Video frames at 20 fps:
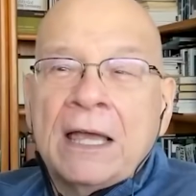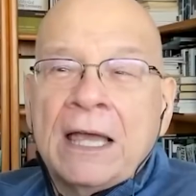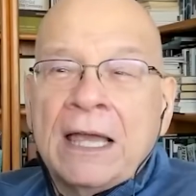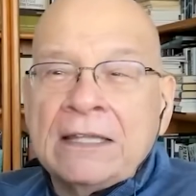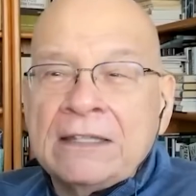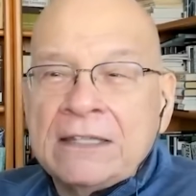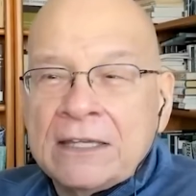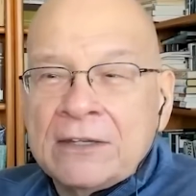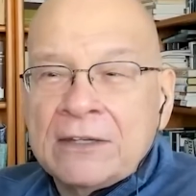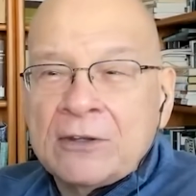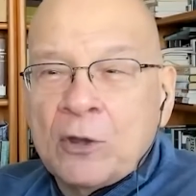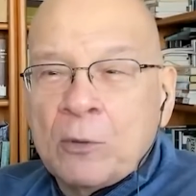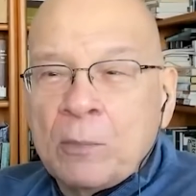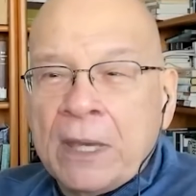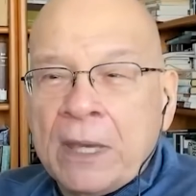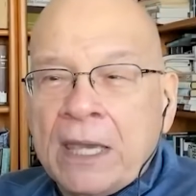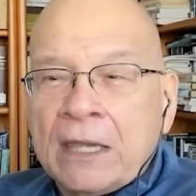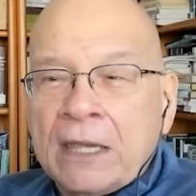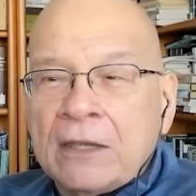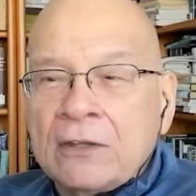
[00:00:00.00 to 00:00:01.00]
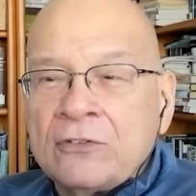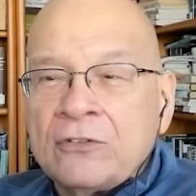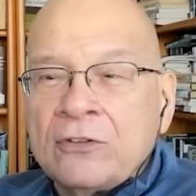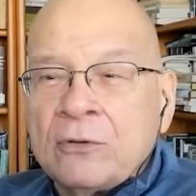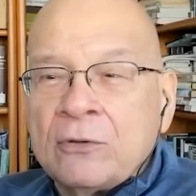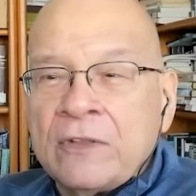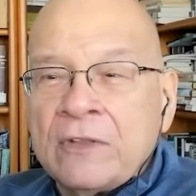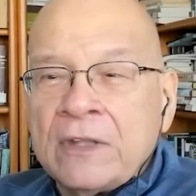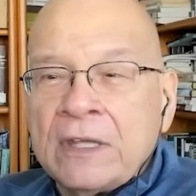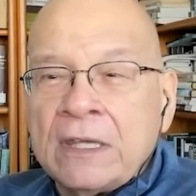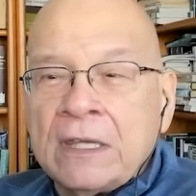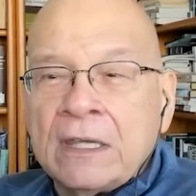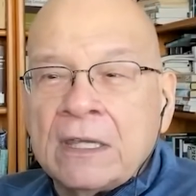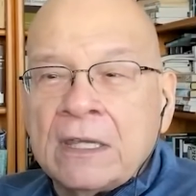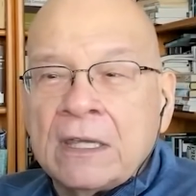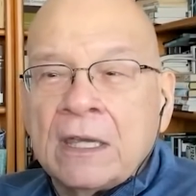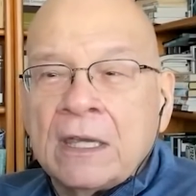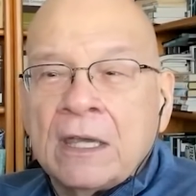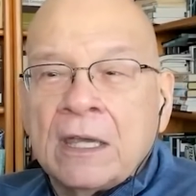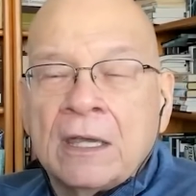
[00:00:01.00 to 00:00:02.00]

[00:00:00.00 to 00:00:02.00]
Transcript: I did go back to the